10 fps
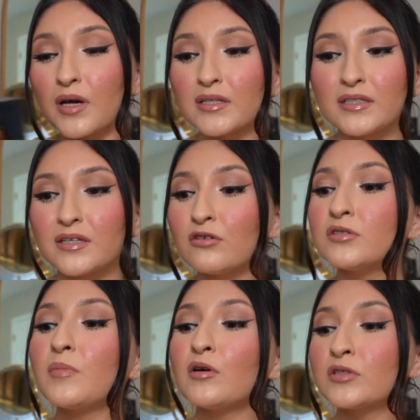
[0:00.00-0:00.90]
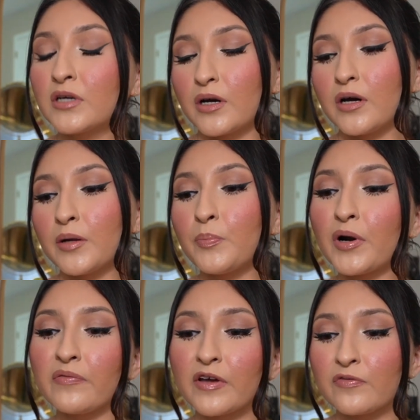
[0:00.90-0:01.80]
It still smells good,
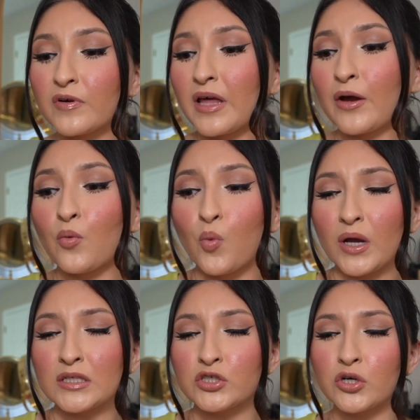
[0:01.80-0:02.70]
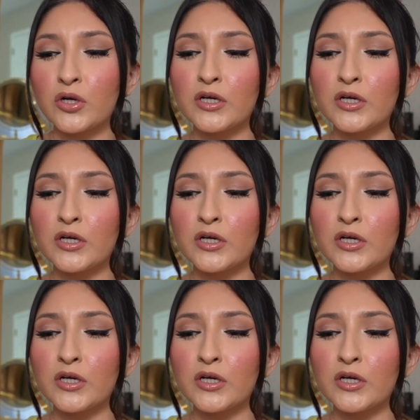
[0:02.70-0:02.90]
perfect for like winter.